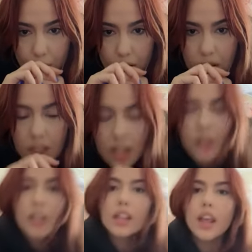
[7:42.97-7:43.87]
She's
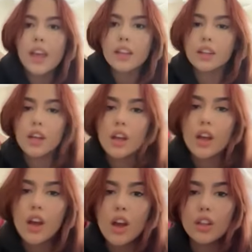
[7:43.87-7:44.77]
literally like,
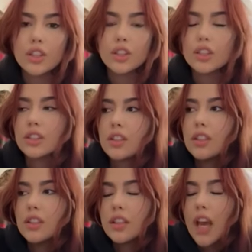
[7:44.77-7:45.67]
she,
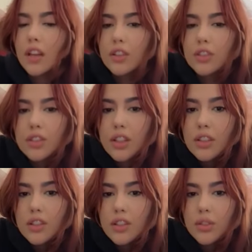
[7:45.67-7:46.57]
yeah, no, she
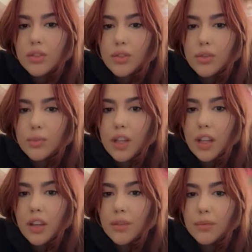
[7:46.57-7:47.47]
doesn't do social
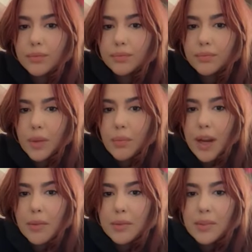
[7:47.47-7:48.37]
media. My
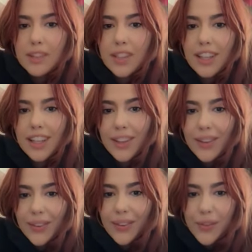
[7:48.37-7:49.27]
name is Marissa.
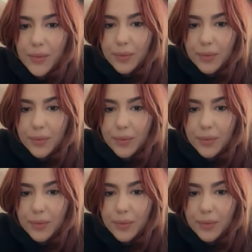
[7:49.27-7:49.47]
Cute.